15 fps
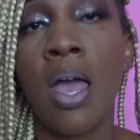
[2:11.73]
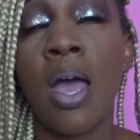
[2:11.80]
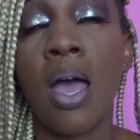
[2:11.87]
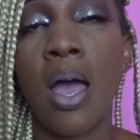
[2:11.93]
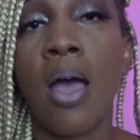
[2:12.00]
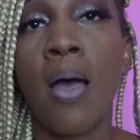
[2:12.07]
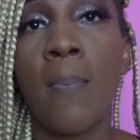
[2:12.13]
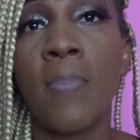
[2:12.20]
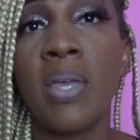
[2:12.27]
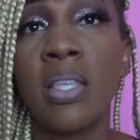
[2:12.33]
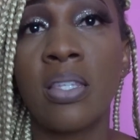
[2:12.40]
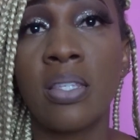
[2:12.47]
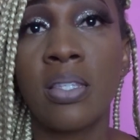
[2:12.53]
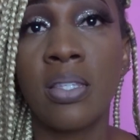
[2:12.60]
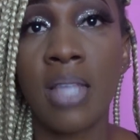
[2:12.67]

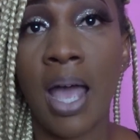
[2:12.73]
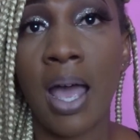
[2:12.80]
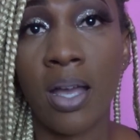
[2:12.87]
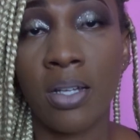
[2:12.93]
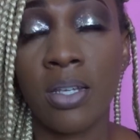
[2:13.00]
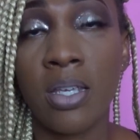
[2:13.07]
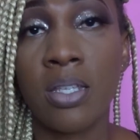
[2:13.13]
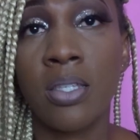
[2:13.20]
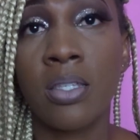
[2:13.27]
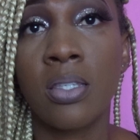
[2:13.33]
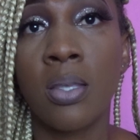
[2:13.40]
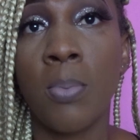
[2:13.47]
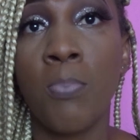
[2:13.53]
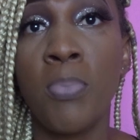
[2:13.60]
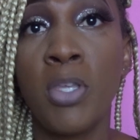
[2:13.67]
It's
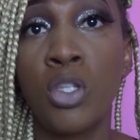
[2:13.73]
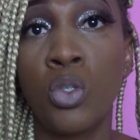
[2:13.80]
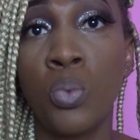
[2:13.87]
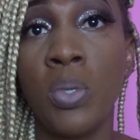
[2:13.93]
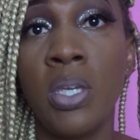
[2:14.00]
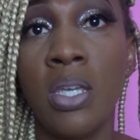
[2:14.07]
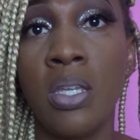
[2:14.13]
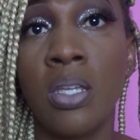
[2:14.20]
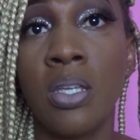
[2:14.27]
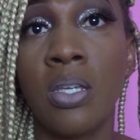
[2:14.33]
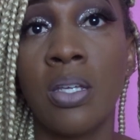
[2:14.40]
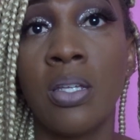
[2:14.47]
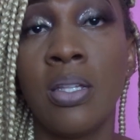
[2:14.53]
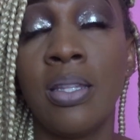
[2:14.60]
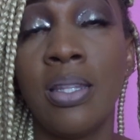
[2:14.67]
darkness between
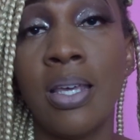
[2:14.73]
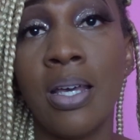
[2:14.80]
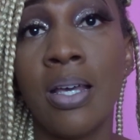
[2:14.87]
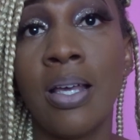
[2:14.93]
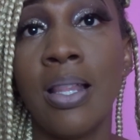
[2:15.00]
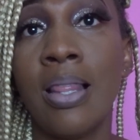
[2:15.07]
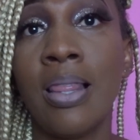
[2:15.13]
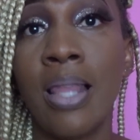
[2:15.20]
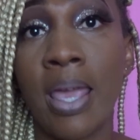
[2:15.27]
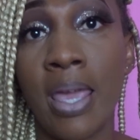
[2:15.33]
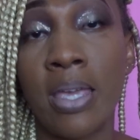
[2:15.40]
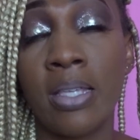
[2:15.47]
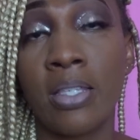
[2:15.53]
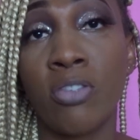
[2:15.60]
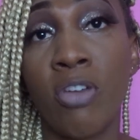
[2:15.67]
the
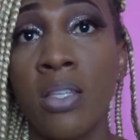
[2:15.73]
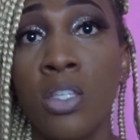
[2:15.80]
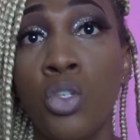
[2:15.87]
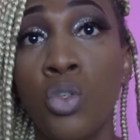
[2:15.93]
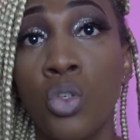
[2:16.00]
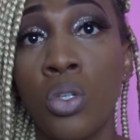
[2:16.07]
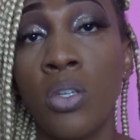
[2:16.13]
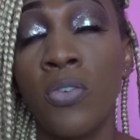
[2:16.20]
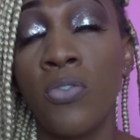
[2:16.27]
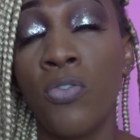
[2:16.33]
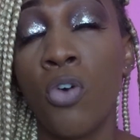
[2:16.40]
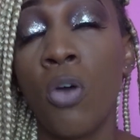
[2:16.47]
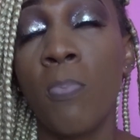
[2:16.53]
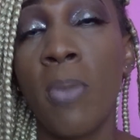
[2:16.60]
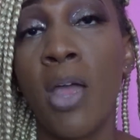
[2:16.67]
legs, right? It's usually
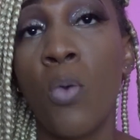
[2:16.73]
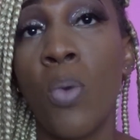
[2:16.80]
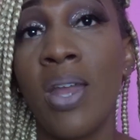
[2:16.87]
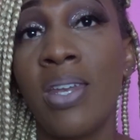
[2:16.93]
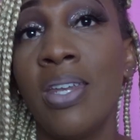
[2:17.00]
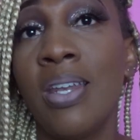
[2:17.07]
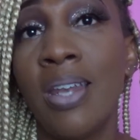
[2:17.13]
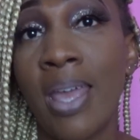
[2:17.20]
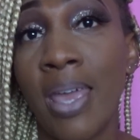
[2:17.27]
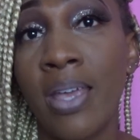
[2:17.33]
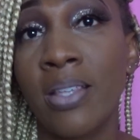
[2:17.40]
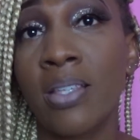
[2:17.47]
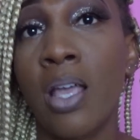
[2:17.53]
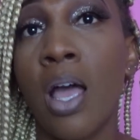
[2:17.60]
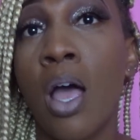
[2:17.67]
formed by when the
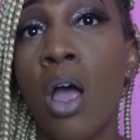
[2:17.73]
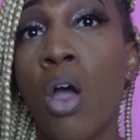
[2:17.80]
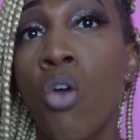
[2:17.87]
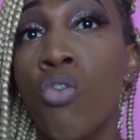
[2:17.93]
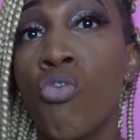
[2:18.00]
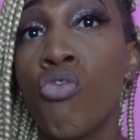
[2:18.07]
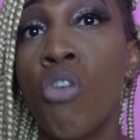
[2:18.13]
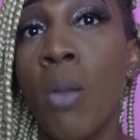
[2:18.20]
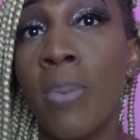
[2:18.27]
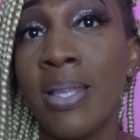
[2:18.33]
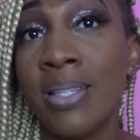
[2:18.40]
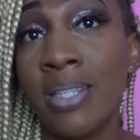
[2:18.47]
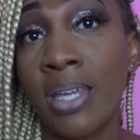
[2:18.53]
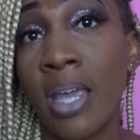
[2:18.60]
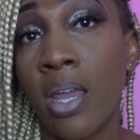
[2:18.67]
legs are
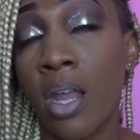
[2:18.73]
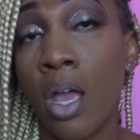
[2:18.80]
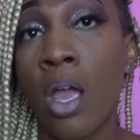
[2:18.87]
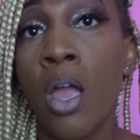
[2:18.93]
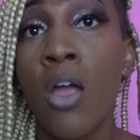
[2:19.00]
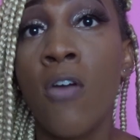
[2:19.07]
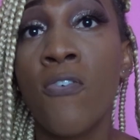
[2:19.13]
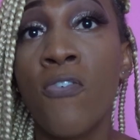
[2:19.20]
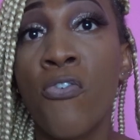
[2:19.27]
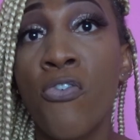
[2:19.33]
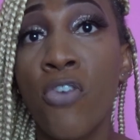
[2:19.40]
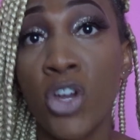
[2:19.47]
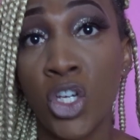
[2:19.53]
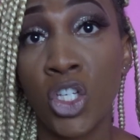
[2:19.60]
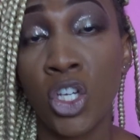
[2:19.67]
rubbing together.
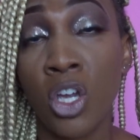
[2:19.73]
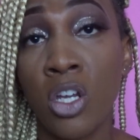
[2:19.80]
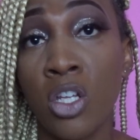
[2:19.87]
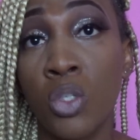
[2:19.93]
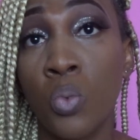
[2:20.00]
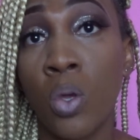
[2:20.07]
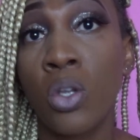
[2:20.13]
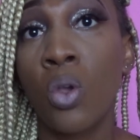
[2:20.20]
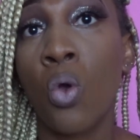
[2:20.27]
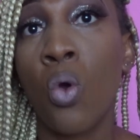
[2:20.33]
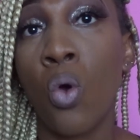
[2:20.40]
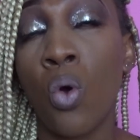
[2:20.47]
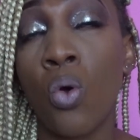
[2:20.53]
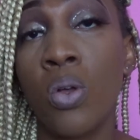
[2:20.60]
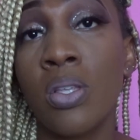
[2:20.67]
Friction is what
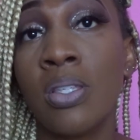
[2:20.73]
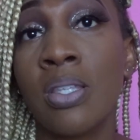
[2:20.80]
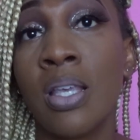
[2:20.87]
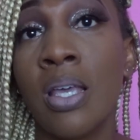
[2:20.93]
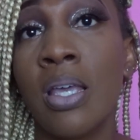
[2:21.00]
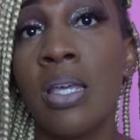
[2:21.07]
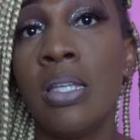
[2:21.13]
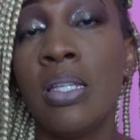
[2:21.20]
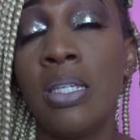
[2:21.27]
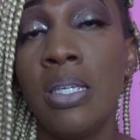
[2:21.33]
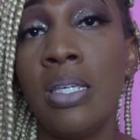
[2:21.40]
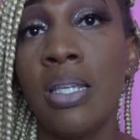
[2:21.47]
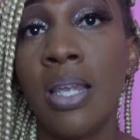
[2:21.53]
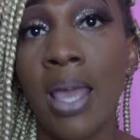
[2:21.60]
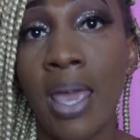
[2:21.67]
causes
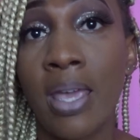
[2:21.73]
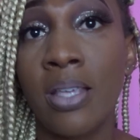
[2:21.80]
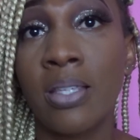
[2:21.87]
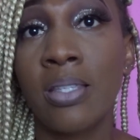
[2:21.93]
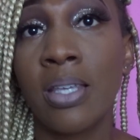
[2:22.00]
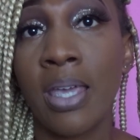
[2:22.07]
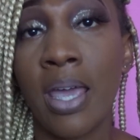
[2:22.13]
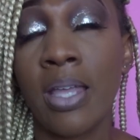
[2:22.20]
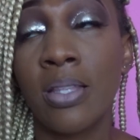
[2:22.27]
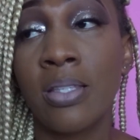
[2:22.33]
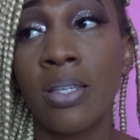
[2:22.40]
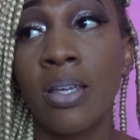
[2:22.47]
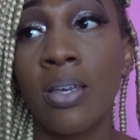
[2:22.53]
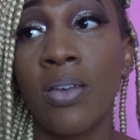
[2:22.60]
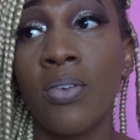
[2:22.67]
the legs to
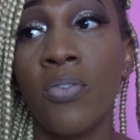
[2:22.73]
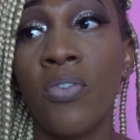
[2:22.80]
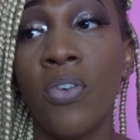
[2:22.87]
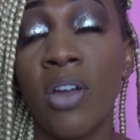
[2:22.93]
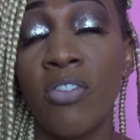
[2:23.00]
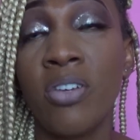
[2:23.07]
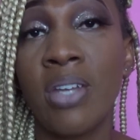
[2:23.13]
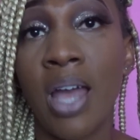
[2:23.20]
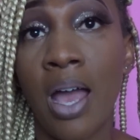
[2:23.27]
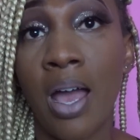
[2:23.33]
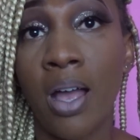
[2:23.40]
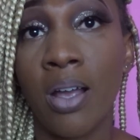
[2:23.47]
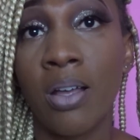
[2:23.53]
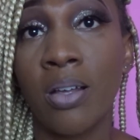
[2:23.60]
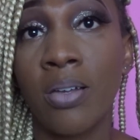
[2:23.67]
get very
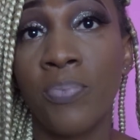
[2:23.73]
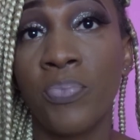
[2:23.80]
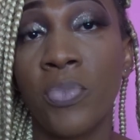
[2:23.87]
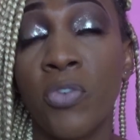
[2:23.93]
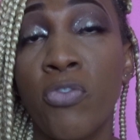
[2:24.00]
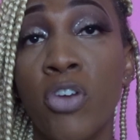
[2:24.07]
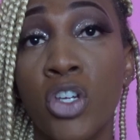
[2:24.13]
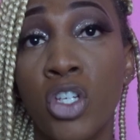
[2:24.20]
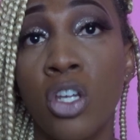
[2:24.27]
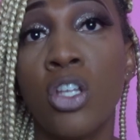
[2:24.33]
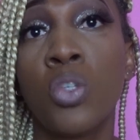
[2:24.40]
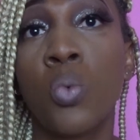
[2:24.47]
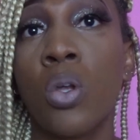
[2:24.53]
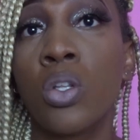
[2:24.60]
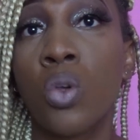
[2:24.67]
dark. Friction
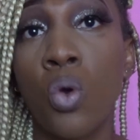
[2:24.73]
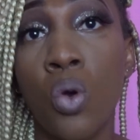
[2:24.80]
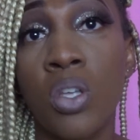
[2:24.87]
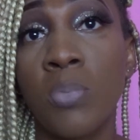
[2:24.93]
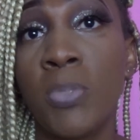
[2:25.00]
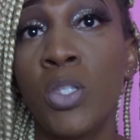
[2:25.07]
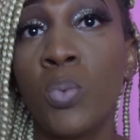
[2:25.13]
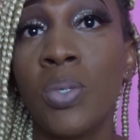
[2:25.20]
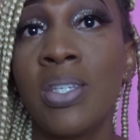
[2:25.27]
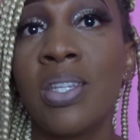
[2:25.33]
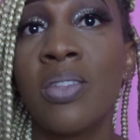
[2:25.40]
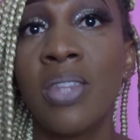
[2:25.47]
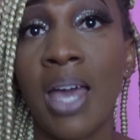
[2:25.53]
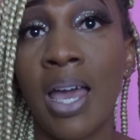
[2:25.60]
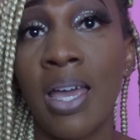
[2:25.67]
is what causes between the
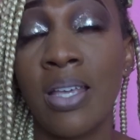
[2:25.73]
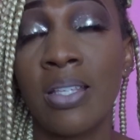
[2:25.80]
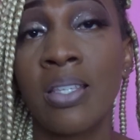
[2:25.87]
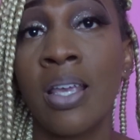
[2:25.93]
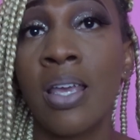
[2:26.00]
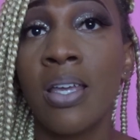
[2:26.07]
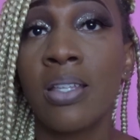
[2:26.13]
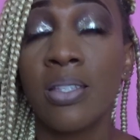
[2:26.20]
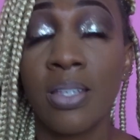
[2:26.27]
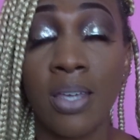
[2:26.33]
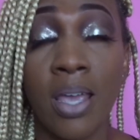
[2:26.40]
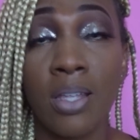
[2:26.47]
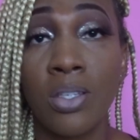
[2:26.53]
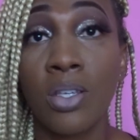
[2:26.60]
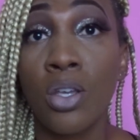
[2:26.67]
thighs to
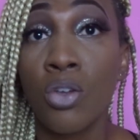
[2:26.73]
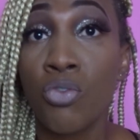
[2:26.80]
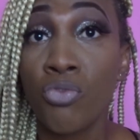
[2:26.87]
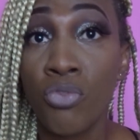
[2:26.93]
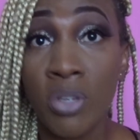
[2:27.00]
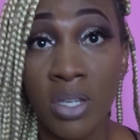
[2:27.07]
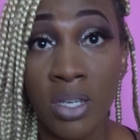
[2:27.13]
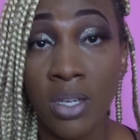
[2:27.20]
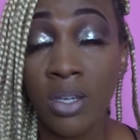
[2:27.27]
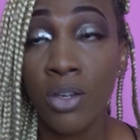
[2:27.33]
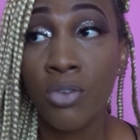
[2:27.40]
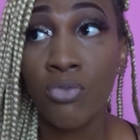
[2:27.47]
get really